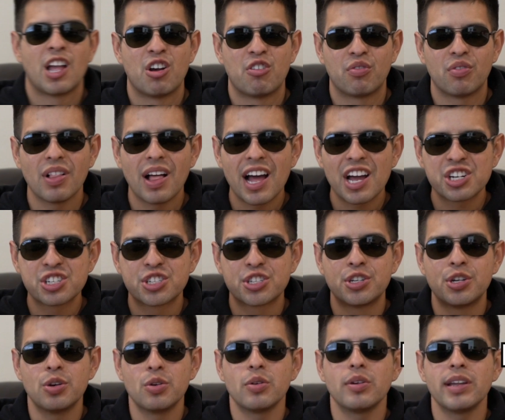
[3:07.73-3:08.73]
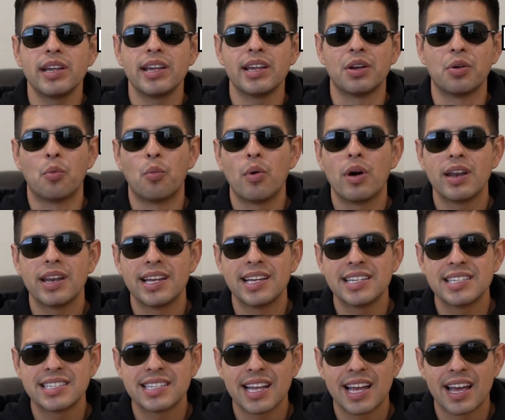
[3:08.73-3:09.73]
Flash tuning, what
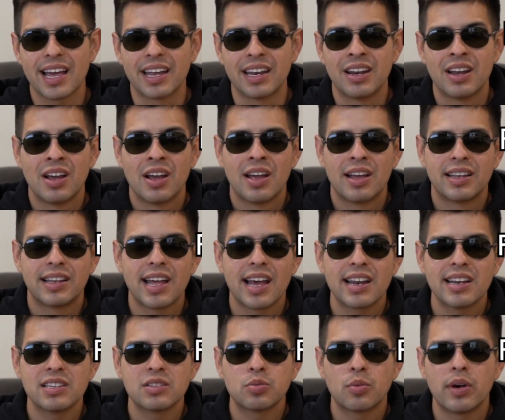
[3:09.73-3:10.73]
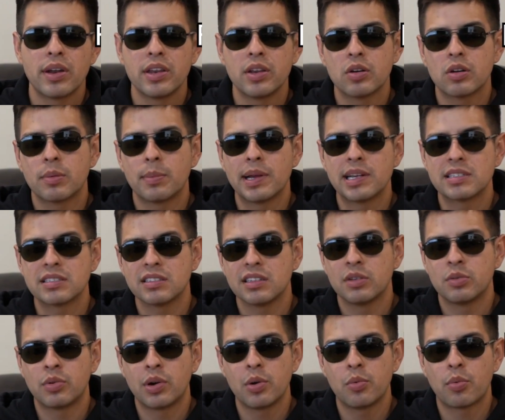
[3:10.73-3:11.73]
is that? That is when you are
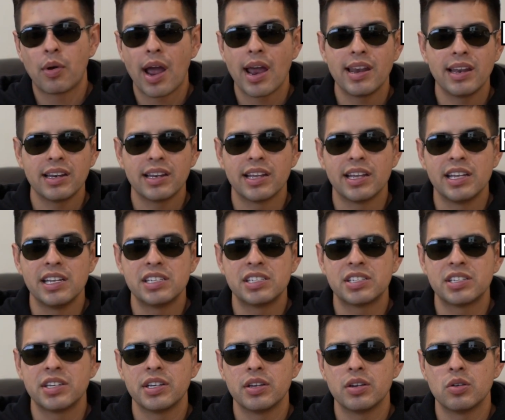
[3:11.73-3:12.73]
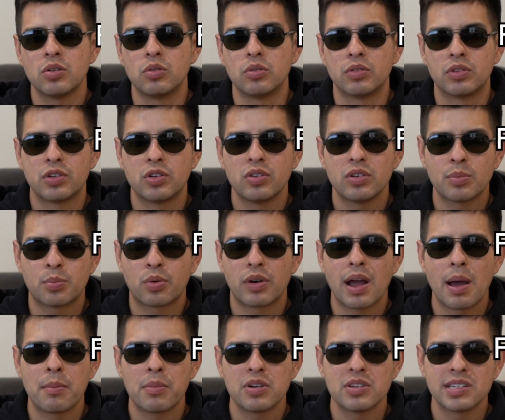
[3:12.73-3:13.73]
basically rewriting the ECU to the
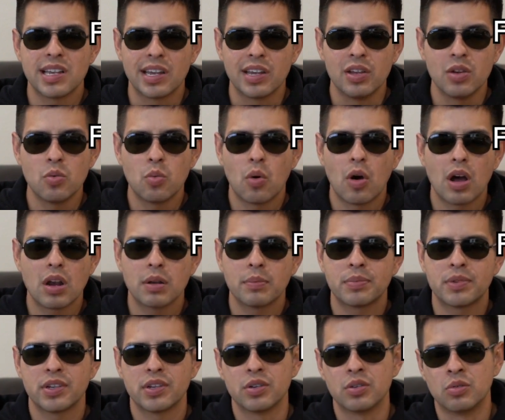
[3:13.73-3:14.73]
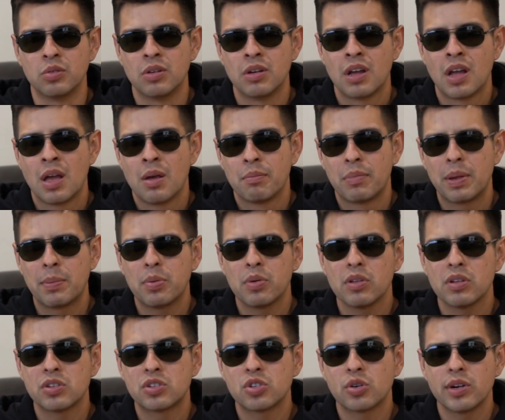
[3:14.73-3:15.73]
parameters that you want them to.
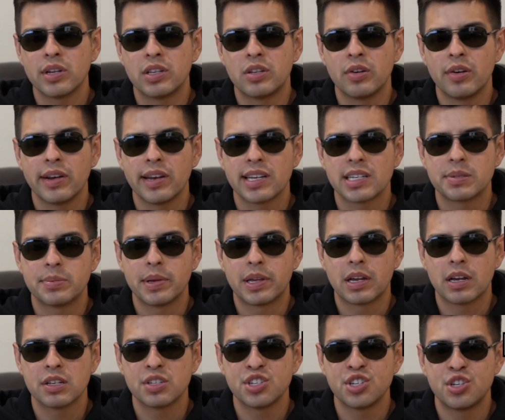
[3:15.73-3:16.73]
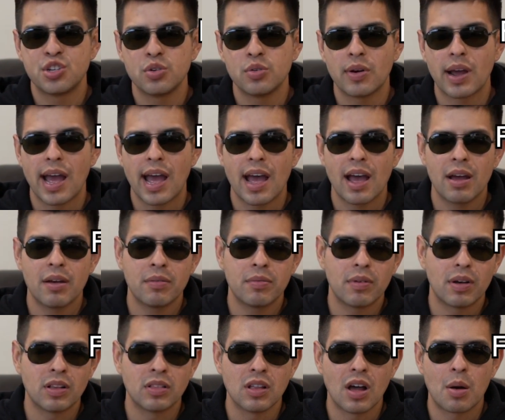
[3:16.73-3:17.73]
People enjoy doing this because you do have
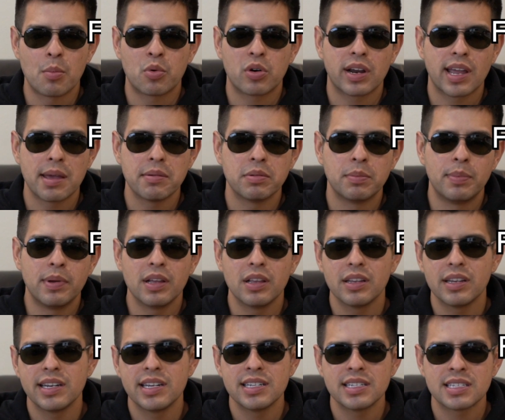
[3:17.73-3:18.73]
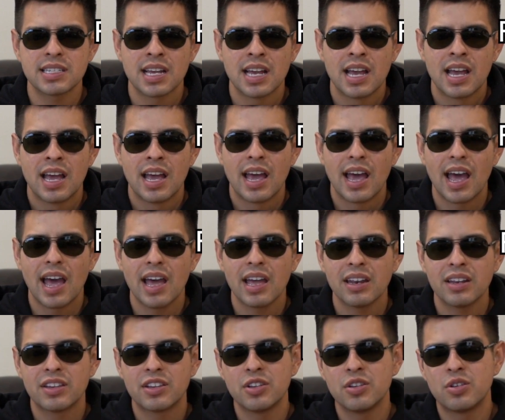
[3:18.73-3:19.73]
a lot more capabilities
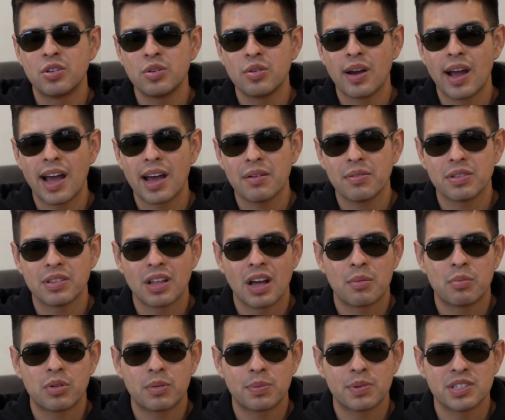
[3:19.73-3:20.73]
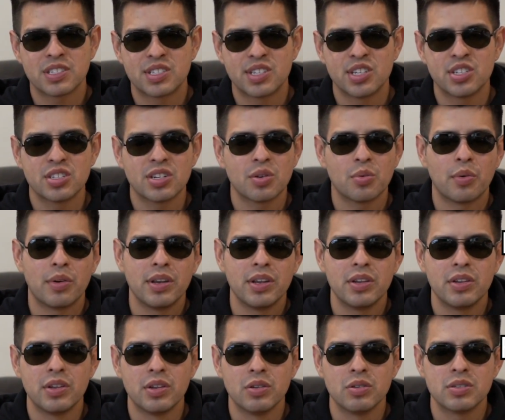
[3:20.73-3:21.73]
and you do have a lot more precision when you
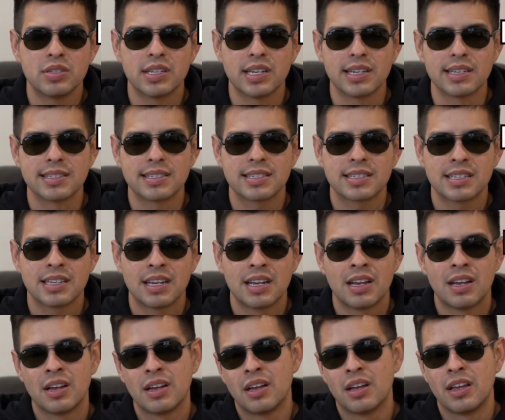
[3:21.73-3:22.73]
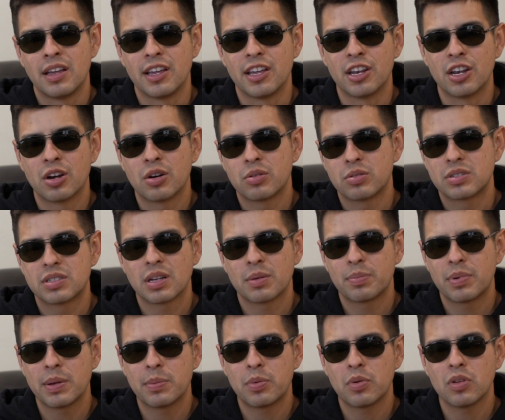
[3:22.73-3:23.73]
use this. You know, some
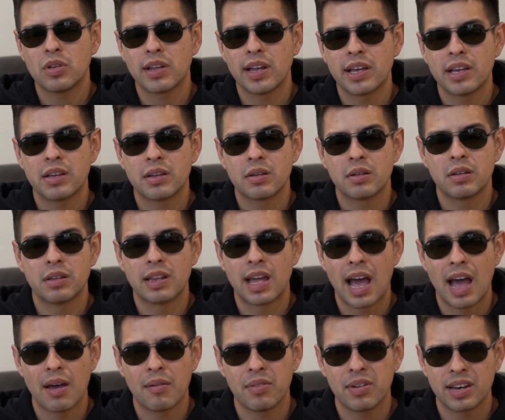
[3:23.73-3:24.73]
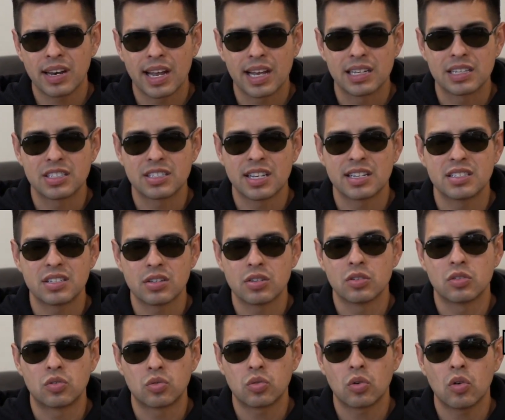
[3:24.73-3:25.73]
people like having that sense of
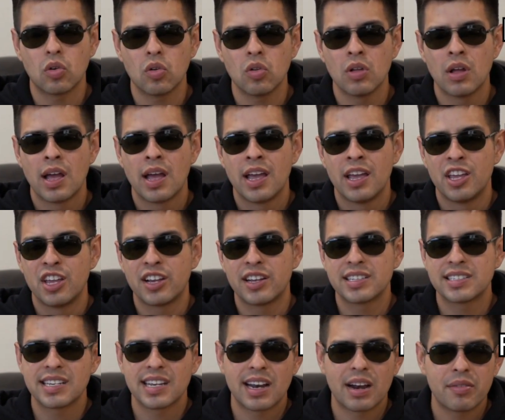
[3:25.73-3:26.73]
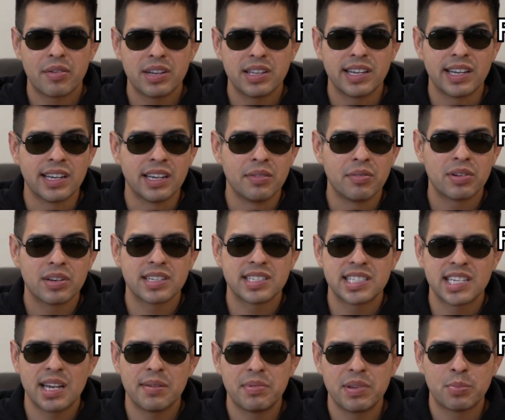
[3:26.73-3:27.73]
control. You can set everything, even the
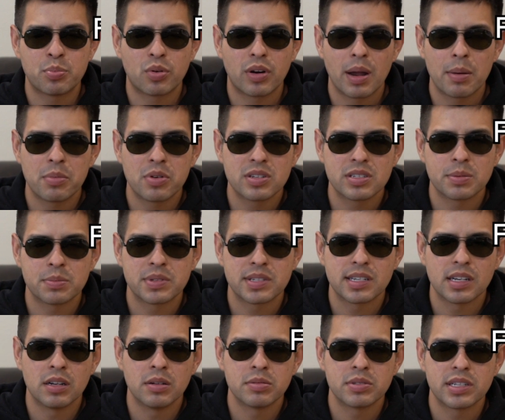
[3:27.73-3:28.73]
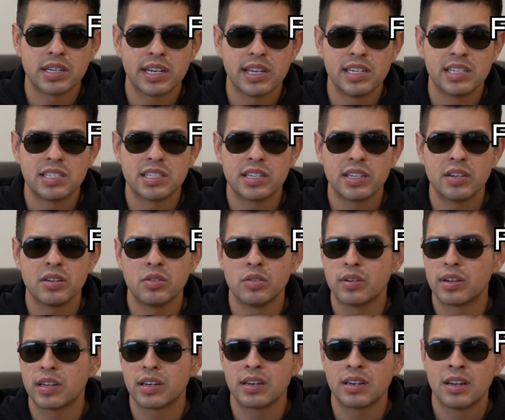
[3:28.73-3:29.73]
safety parameters themselves in the ECU. You
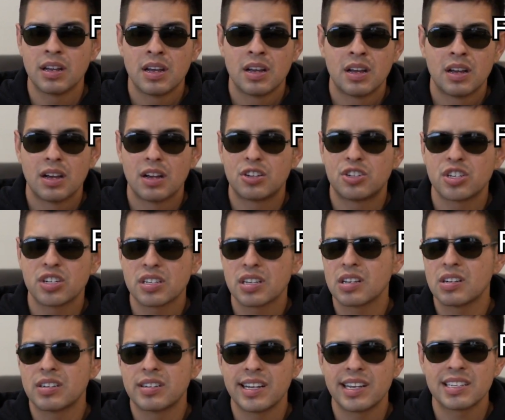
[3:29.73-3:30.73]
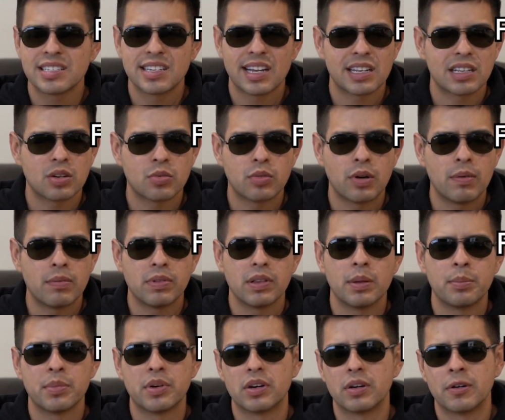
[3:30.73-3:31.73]
can adjust other things like the rev
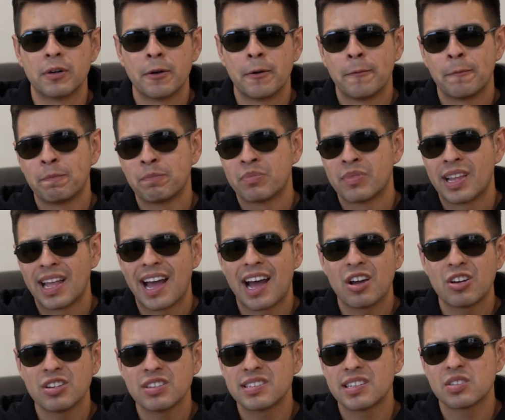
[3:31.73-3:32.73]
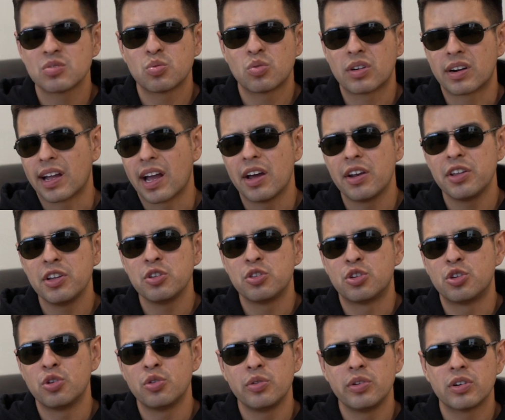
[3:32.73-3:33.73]
limiter. How does this work? How do you
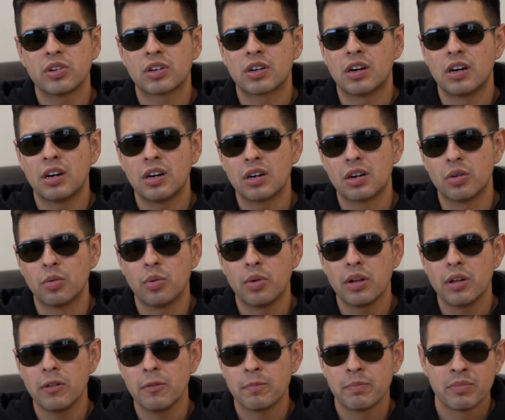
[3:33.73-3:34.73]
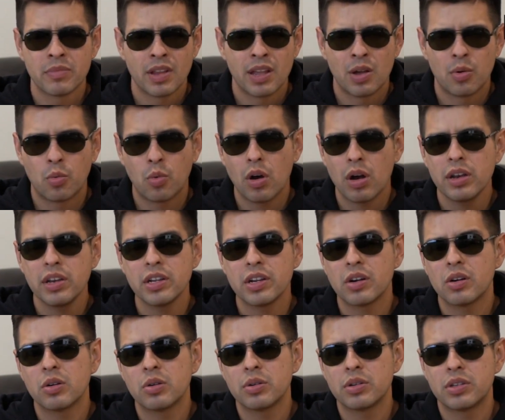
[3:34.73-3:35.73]
tune your car? Well, one, you
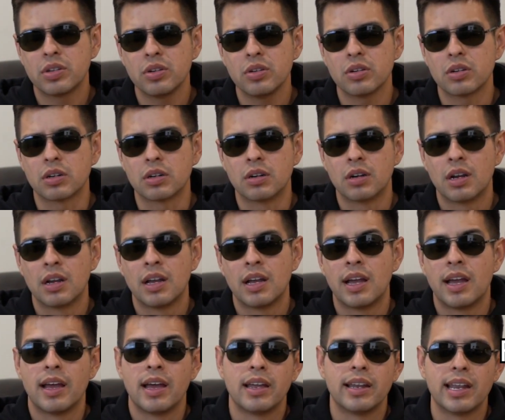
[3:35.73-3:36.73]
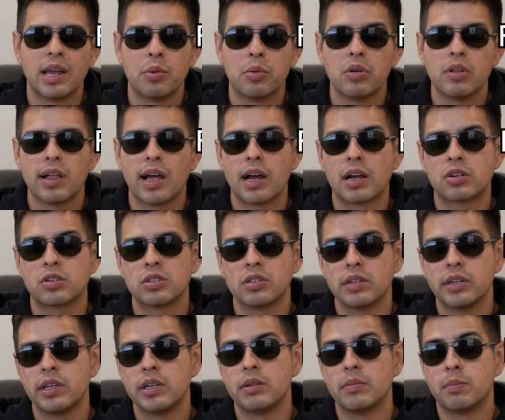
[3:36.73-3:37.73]
go to a tuner. They will
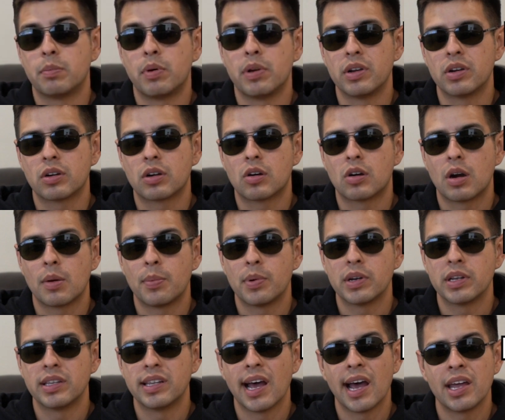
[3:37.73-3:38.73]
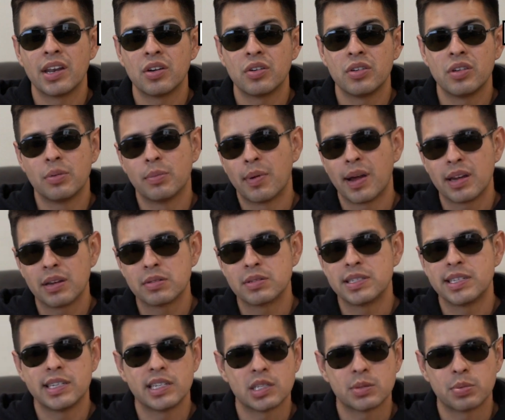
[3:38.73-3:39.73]
actually put your car up on a dyno. You might have
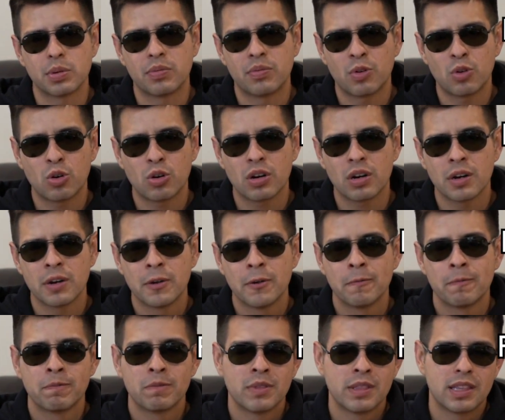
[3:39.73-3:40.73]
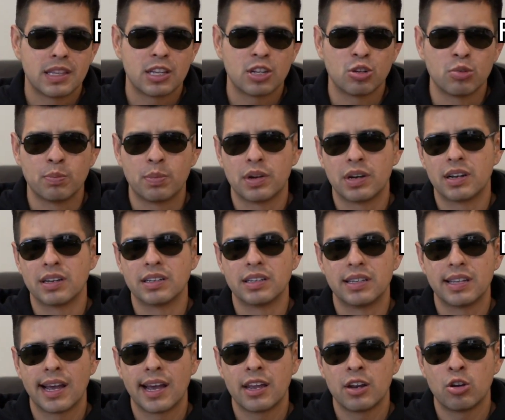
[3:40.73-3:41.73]
seen this before. They'll put on the
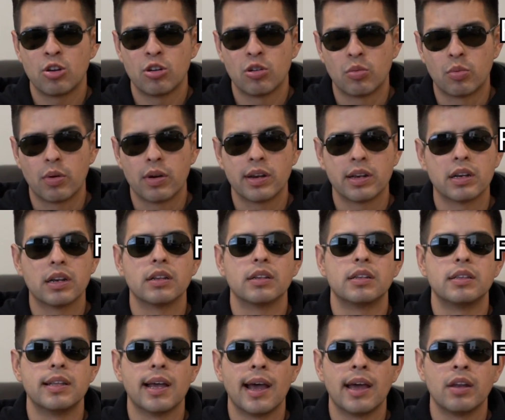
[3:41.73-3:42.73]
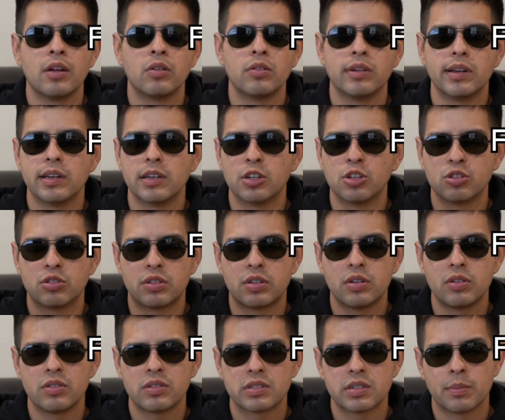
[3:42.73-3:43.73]
dyno, they'll run it on the dyno, and they'll
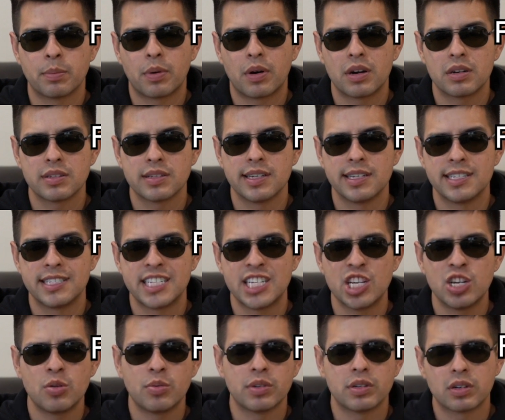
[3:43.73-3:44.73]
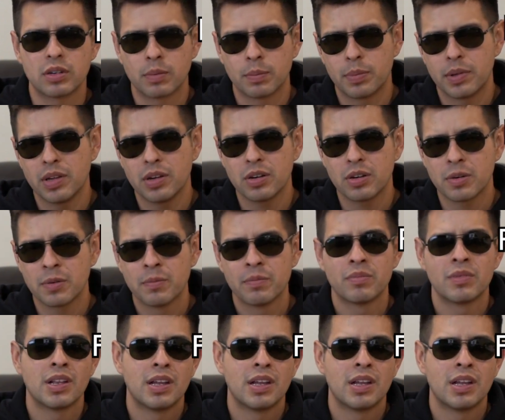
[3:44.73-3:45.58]
tune some parts of the ECU with their computer,